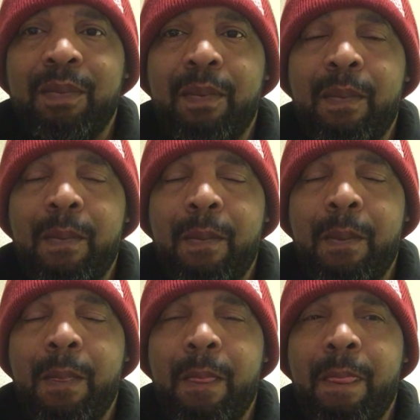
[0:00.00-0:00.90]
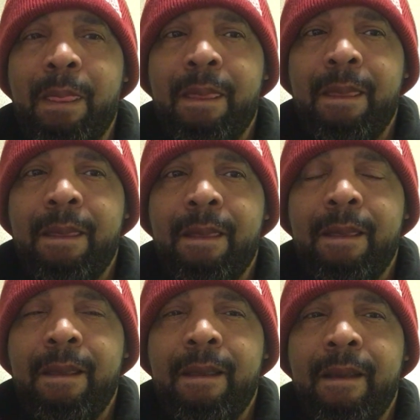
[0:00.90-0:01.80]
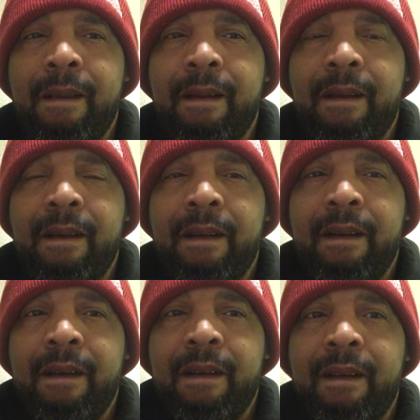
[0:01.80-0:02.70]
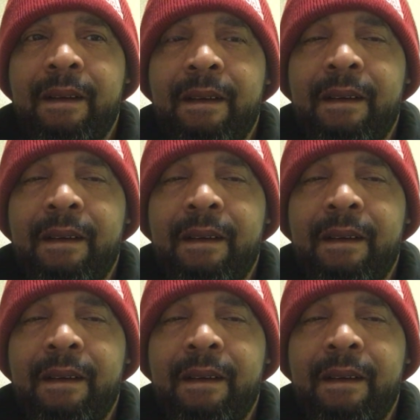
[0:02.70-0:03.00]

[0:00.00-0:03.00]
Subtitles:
(silence)